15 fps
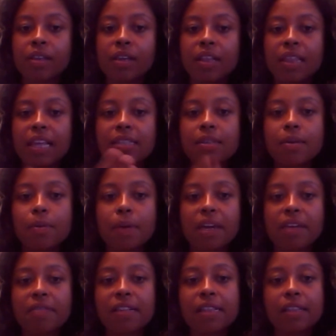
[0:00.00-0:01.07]
That's a way of
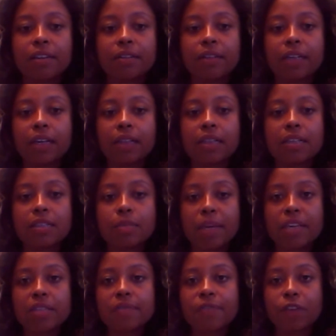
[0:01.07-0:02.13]
clearing the
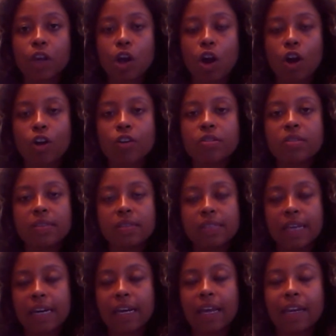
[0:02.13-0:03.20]
space for the cards and
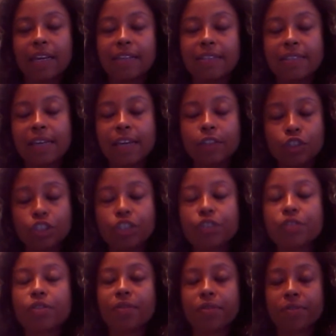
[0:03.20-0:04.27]
setting any intention.
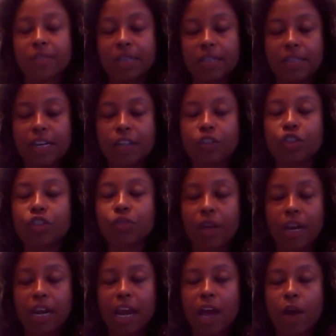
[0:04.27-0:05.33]
So if there's an intention
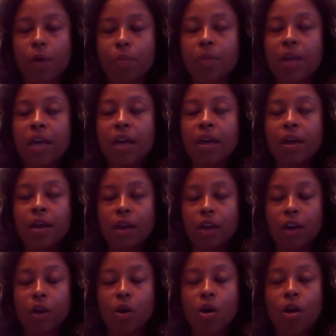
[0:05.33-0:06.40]
right now, I'm going
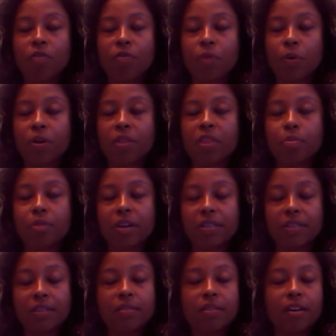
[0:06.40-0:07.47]
to call forth the
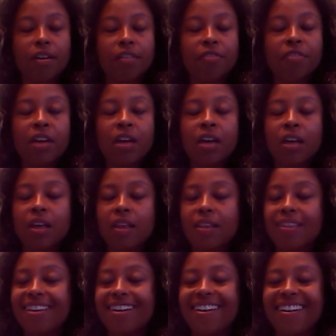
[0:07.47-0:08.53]
presence of
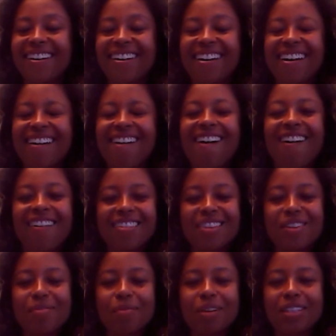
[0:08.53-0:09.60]
the card
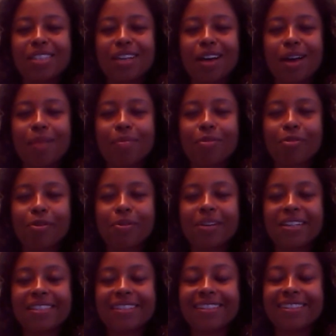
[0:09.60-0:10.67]
that wants to come through and
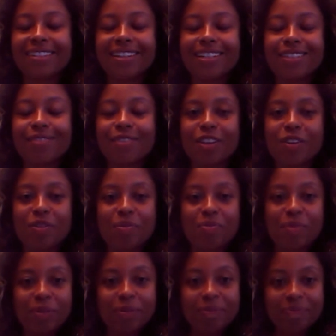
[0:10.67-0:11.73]
assist us for the new
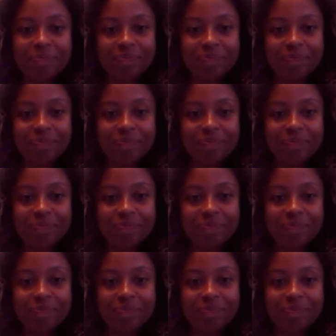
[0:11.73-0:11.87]
moon.